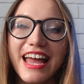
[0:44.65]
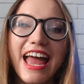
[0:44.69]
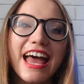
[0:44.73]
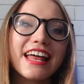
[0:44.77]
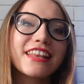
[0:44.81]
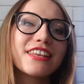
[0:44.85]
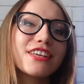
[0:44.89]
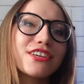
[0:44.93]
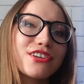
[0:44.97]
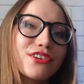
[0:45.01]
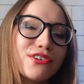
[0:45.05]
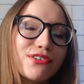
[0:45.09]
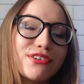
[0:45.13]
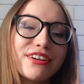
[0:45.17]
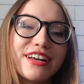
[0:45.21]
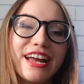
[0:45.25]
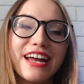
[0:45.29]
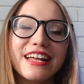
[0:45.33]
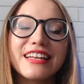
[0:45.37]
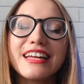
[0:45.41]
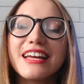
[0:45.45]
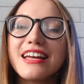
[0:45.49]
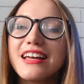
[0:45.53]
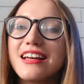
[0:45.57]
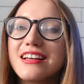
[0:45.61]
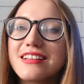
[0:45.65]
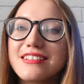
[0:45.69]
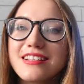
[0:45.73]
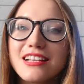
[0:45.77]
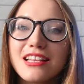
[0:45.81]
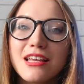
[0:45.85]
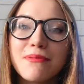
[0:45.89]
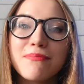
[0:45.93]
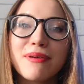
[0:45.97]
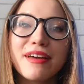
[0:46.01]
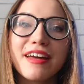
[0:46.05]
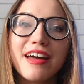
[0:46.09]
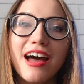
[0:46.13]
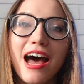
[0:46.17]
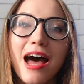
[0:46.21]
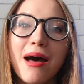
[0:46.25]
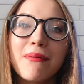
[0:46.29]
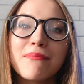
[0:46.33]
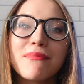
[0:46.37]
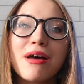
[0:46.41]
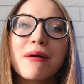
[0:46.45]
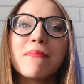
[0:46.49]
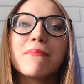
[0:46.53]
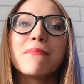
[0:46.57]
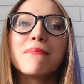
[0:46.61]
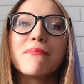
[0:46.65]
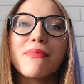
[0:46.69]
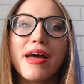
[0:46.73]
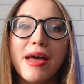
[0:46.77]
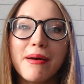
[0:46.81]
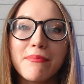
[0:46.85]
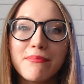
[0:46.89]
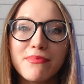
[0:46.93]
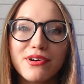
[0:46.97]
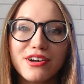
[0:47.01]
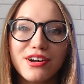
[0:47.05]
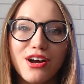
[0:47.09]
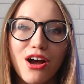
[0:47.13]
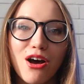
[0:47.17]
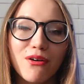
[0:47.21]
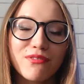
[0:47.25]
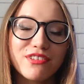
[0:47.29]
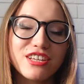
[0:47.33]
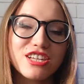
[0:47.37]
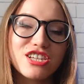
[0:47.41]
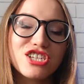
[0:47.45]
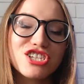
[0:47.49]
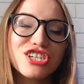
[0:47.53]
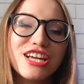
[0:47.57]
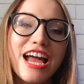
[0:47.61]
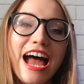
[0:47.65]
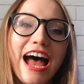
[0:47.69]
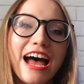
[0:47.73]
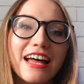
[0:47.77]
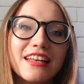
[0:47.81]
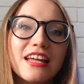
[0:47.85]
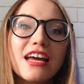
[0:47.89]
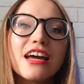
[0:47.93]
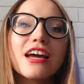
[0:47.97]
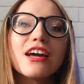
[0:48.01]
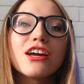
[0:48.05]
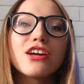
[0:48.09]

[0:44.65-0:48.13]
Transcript: And you can easily become a member of this chat.